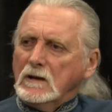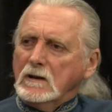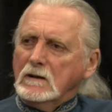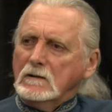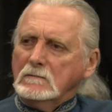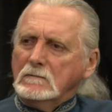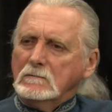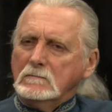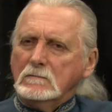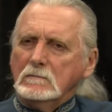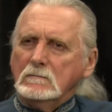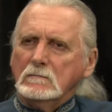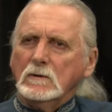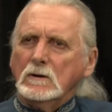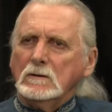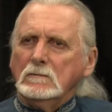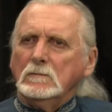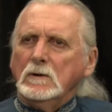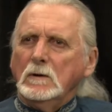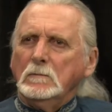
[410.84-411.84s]
uh,
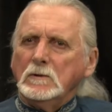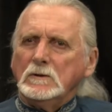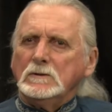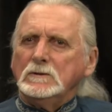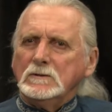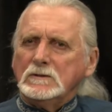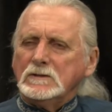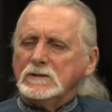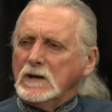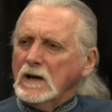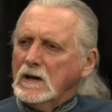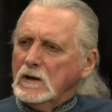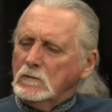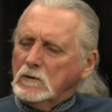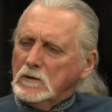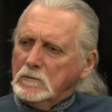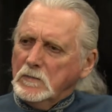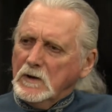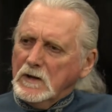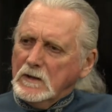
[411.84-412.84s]
what what would you say
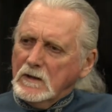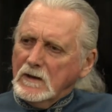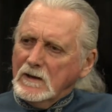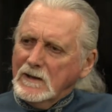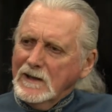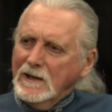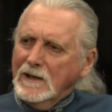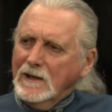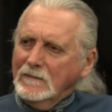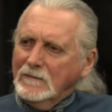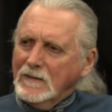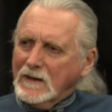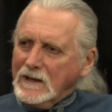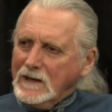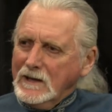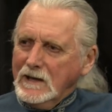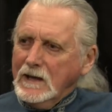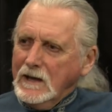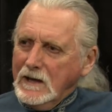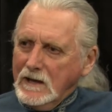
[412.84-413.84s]
would be the the
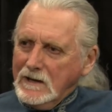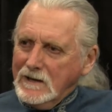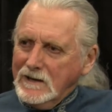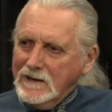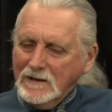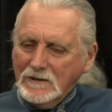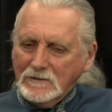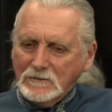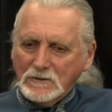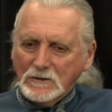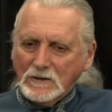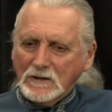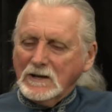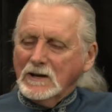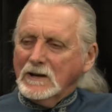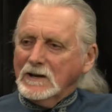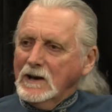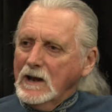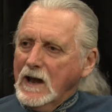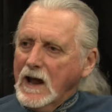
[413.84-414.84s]
key to
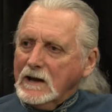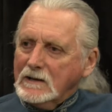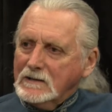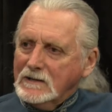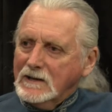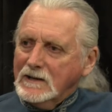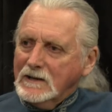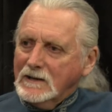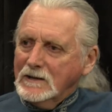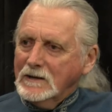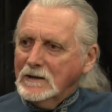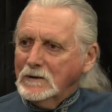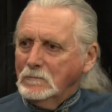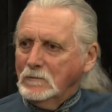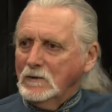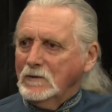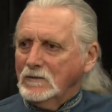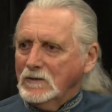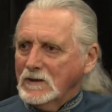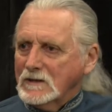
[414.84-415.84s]
connecting
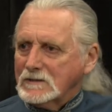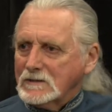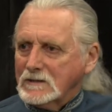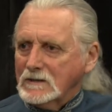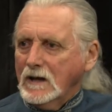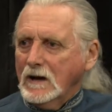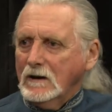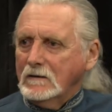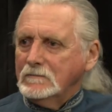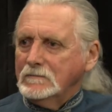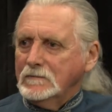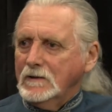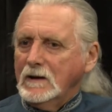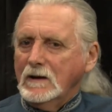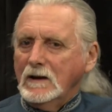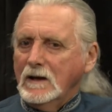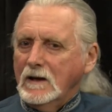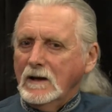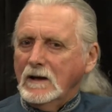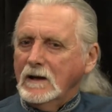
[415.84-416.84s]
with this love?
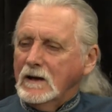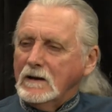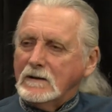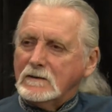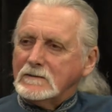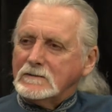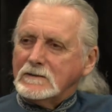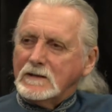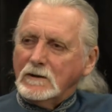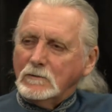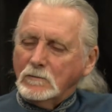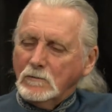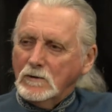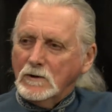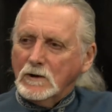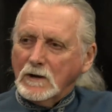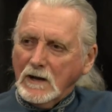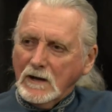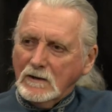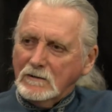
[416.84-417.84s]
How, how, does that
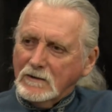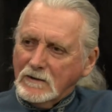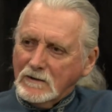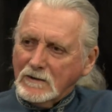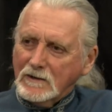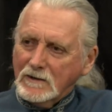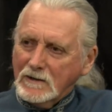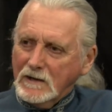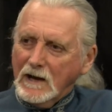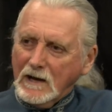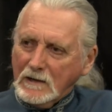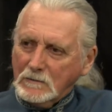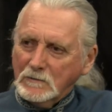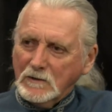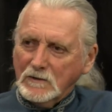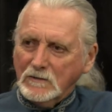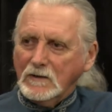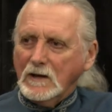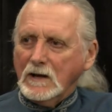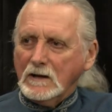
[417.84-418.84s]
work? How do you connect
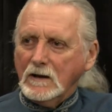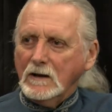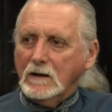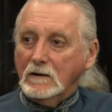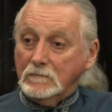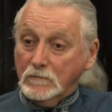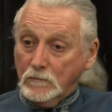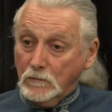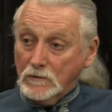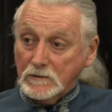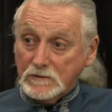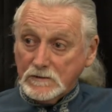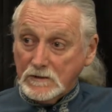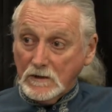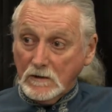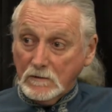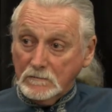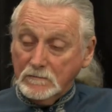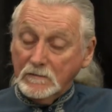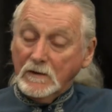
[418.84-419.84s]
with that love for
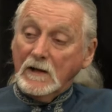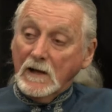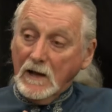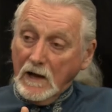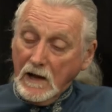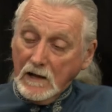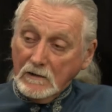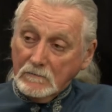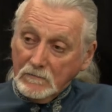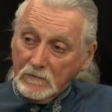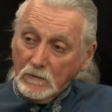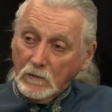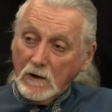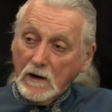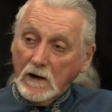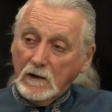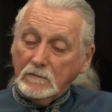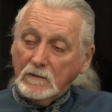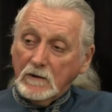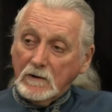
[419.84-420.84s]
yourself and for
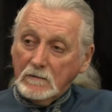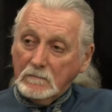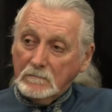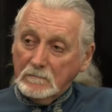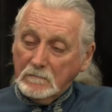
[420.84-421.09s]
other?